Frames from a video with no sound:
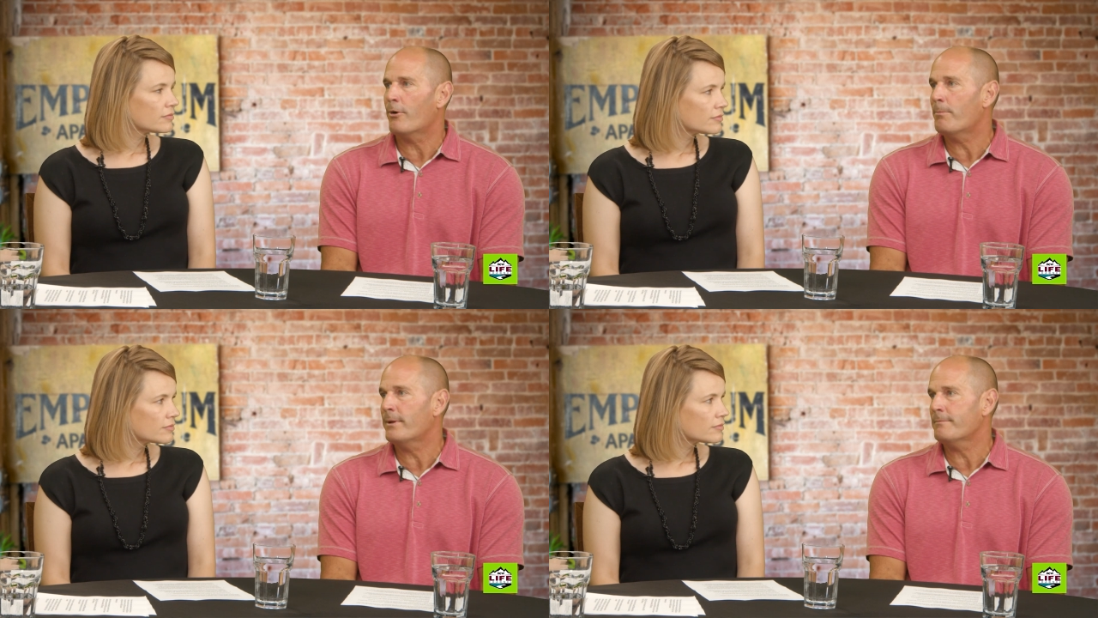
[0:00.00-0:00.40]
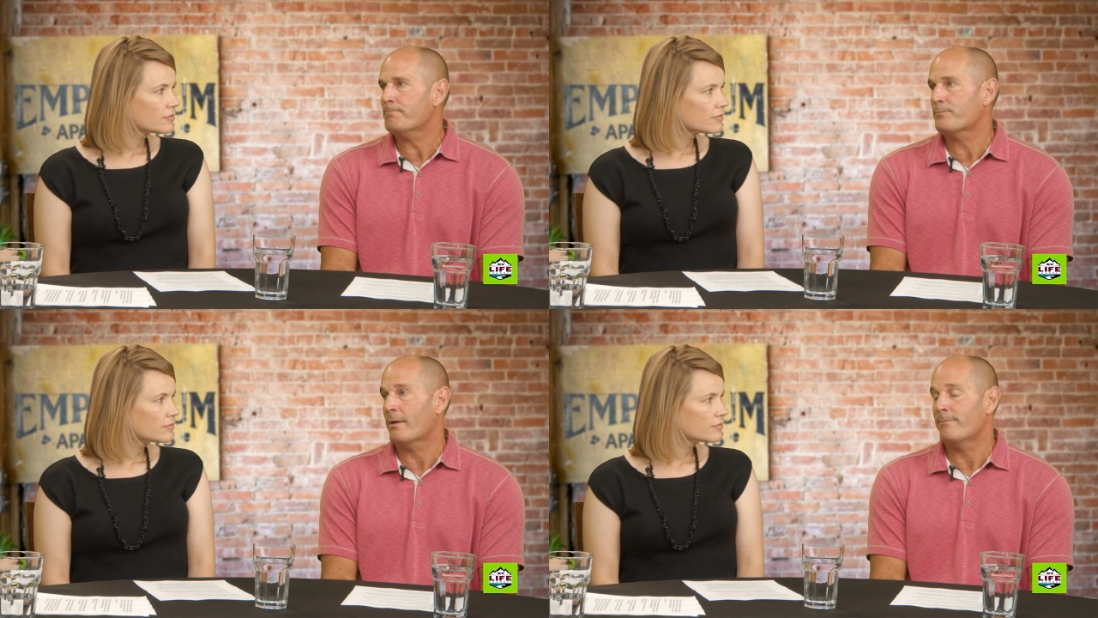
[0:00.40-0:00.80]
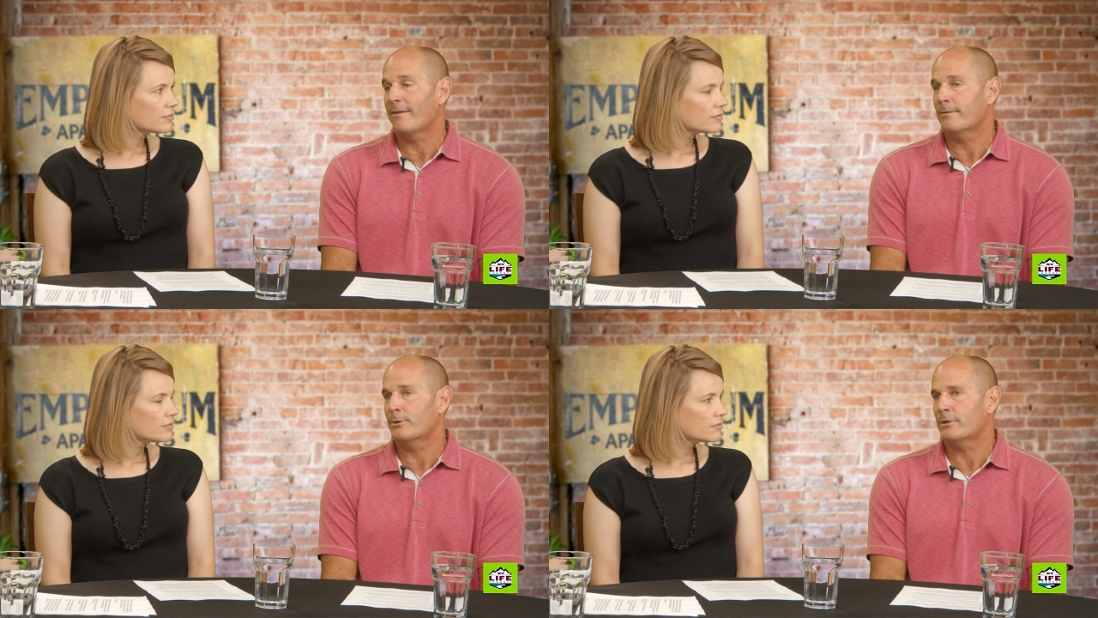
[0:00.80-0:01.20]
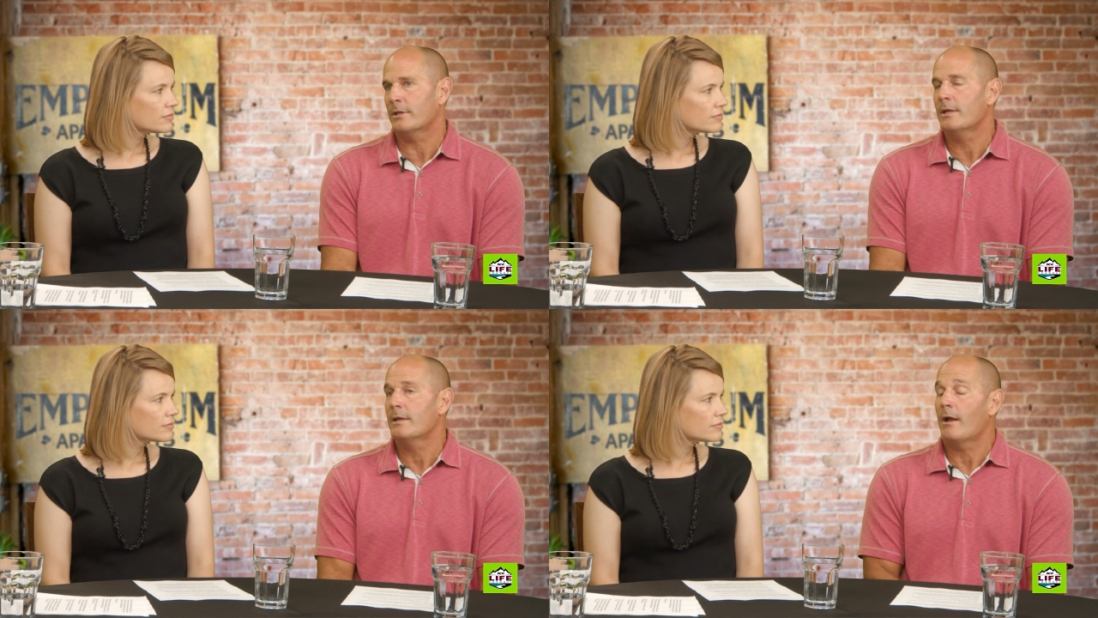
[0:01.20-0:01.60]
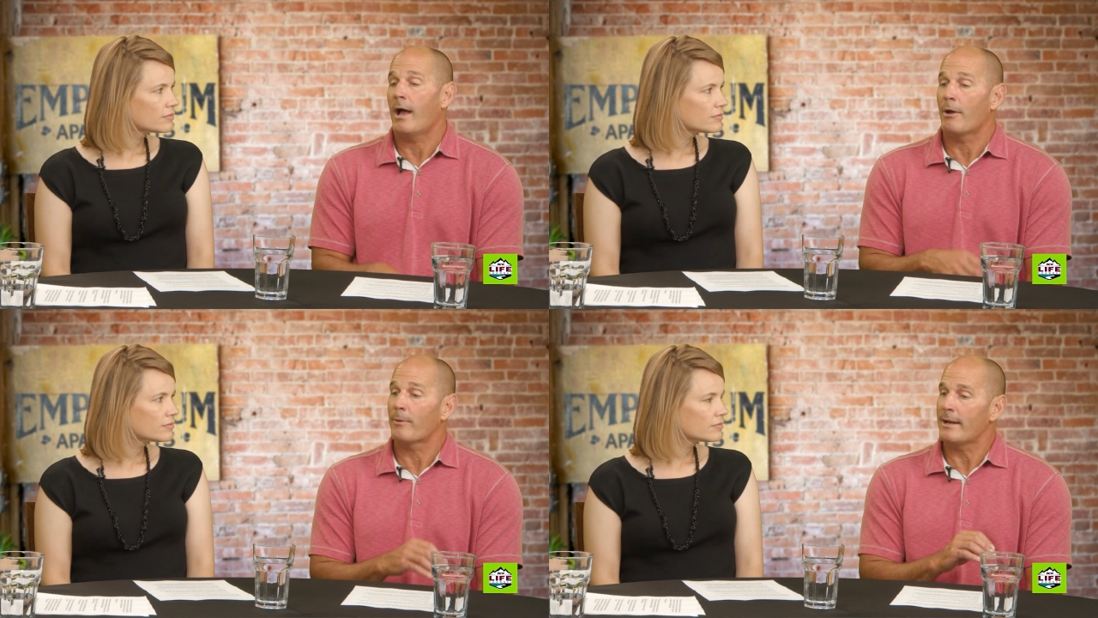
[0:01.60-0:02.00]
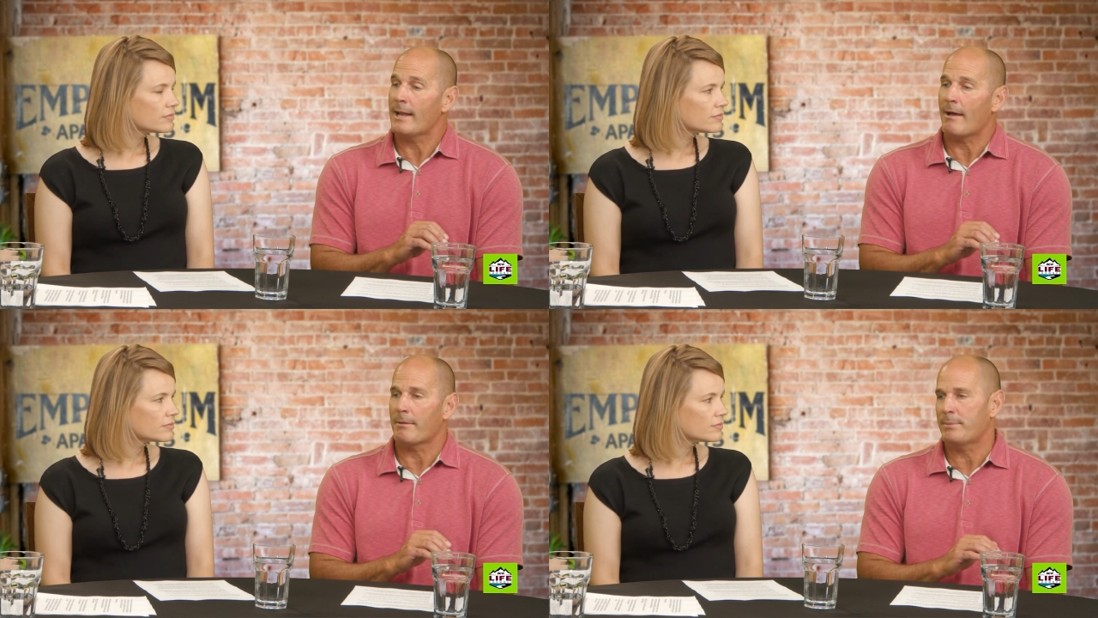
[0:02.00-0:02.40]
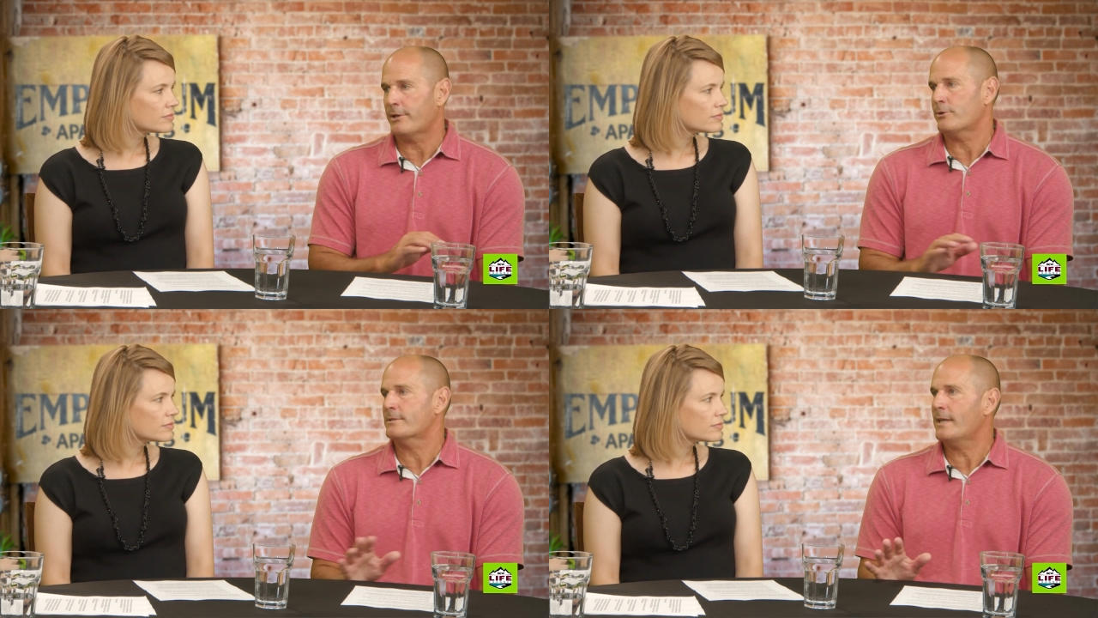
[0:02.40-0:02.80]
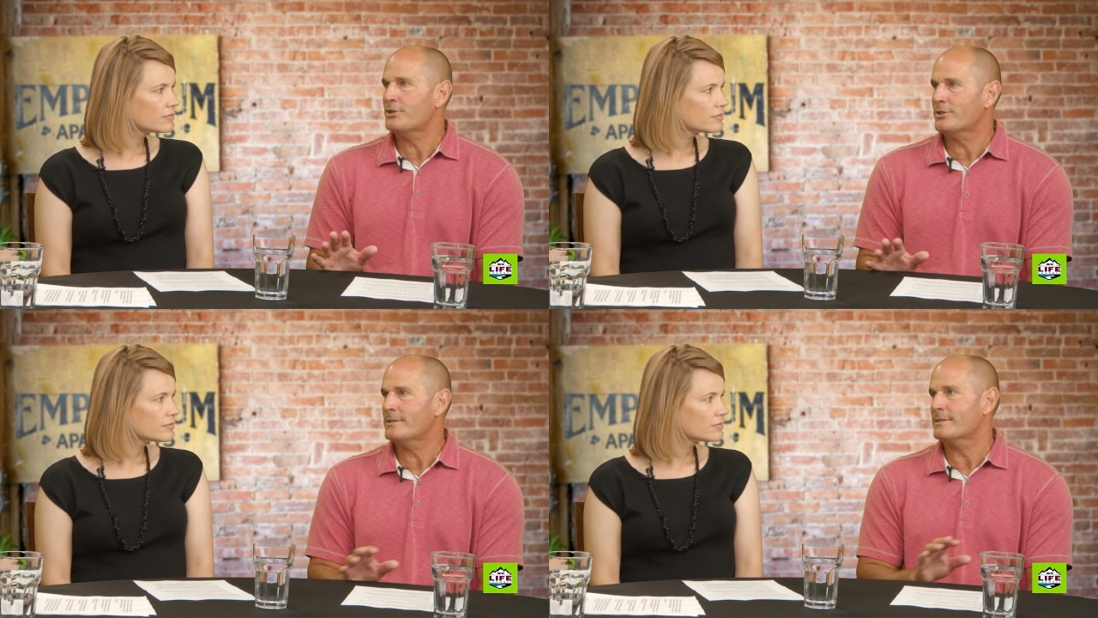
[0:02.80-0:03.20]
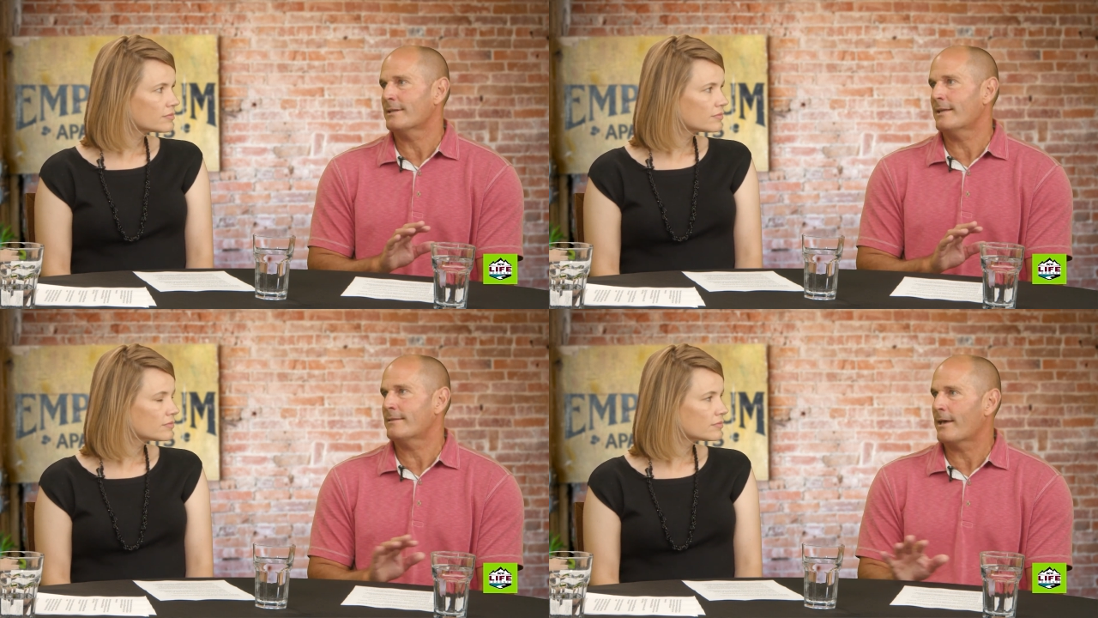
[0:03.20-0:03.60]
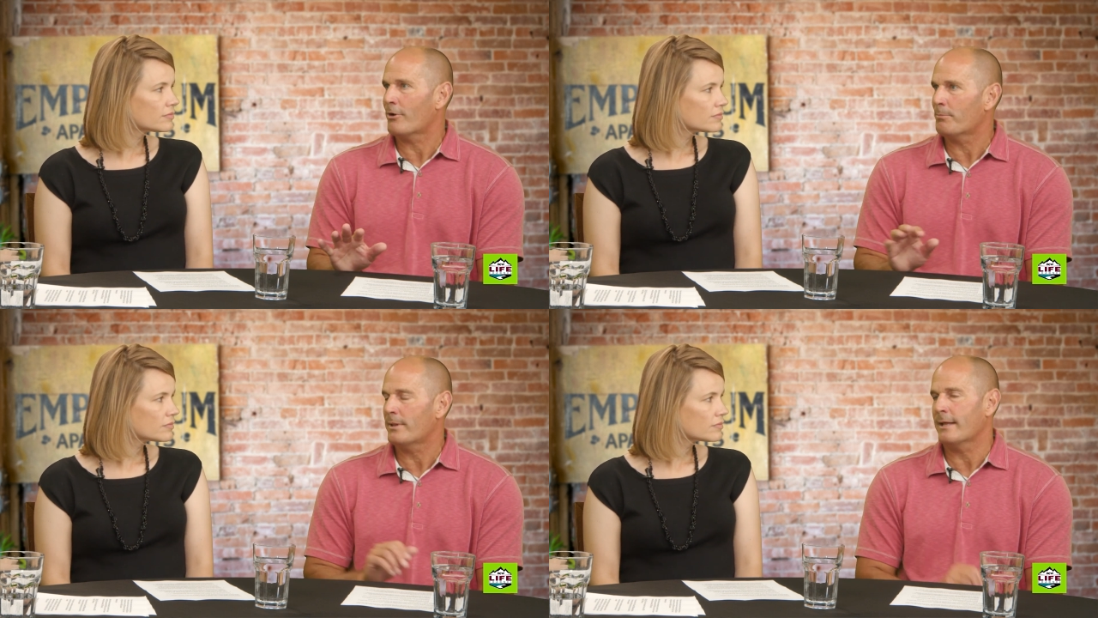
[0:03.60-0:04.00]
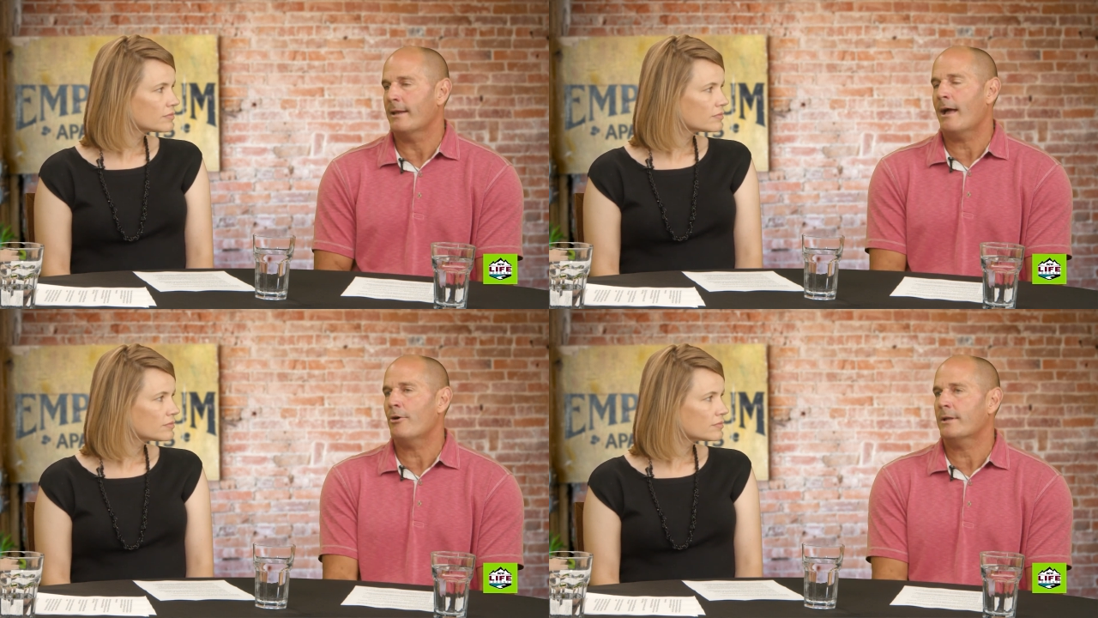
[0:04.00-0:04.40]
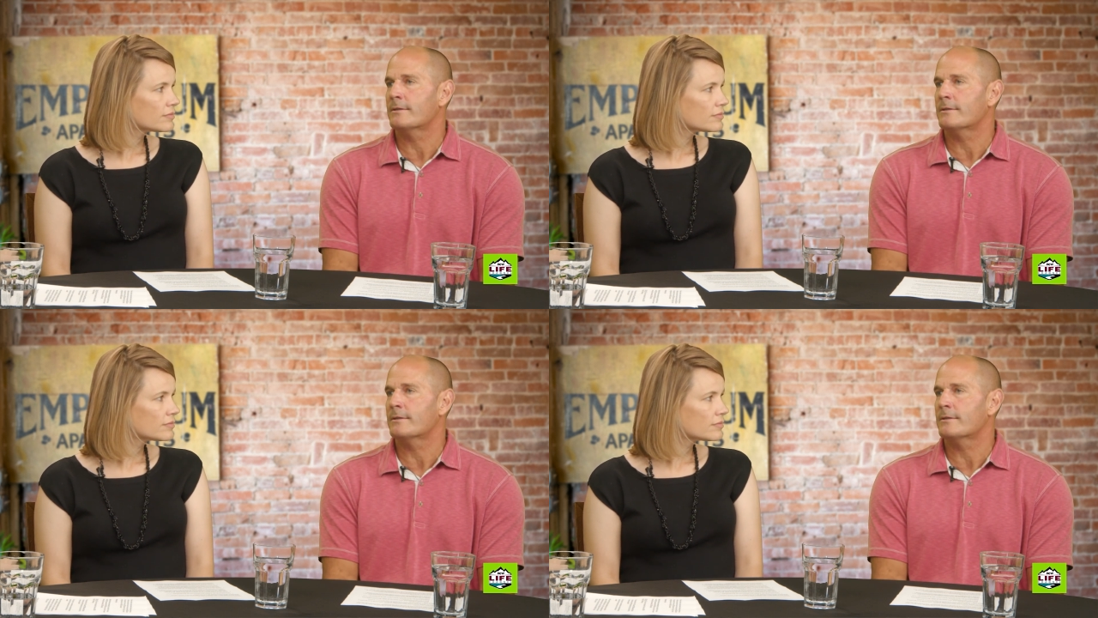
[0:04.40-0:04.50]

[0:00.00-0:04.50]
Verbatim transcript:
Speaker 1: open, available uh, right now to pick your sessions and get that all planned out.